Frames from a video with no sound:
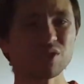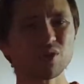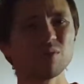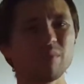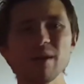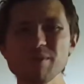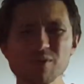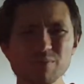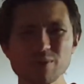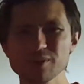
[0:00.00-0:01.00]
So maybe
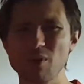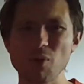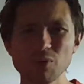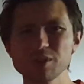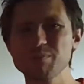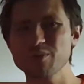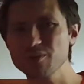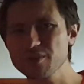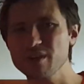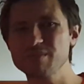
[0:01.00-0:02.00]
you wrote all the
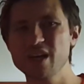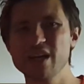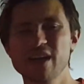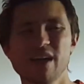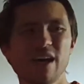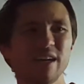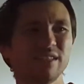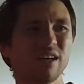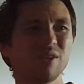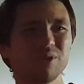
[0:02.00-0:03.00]
program
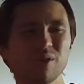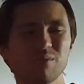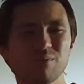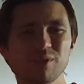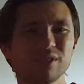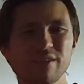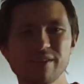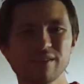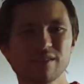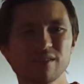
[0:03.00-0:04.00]
and now you're
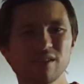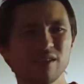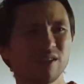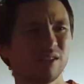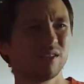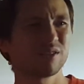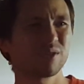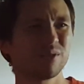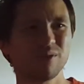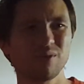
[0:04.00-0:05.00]
wondering,
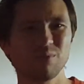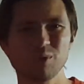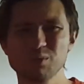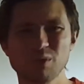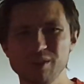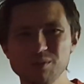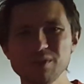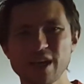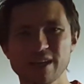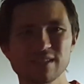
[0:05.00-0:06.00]
so what do I do
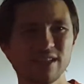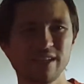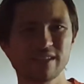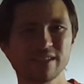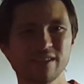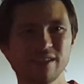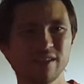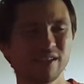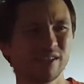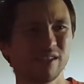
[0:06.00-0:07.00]
next? Like,
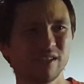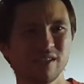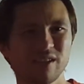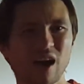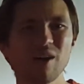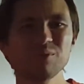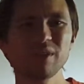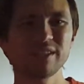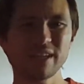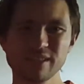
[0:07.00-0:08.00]
how do
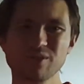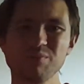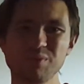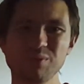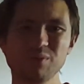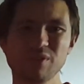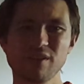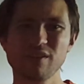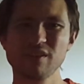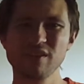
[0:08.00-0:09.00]
I tell the
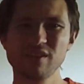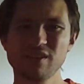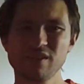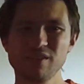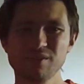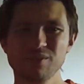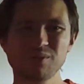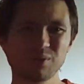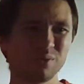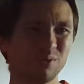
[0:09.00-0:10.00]
computer
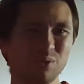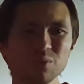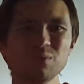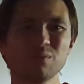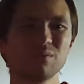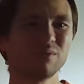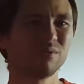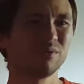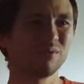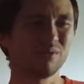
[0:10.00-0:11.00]
to do
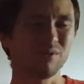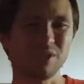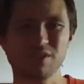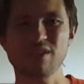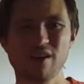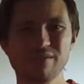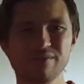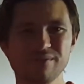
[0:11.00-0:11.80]
this stuff?